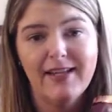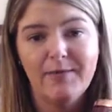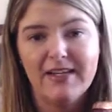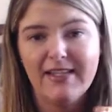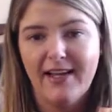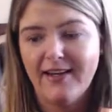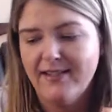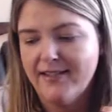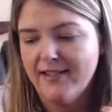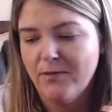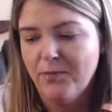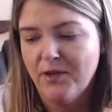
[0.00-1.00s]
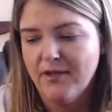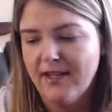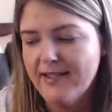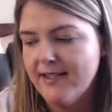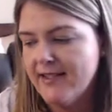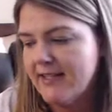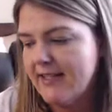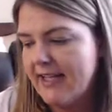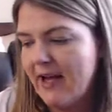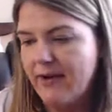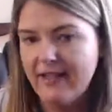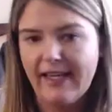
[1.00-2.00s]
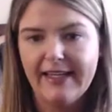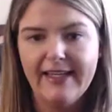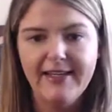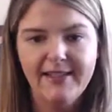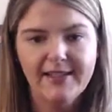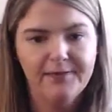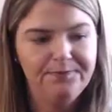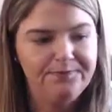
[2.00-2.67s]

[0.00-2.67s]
I'm excited to burn this and see how I like it.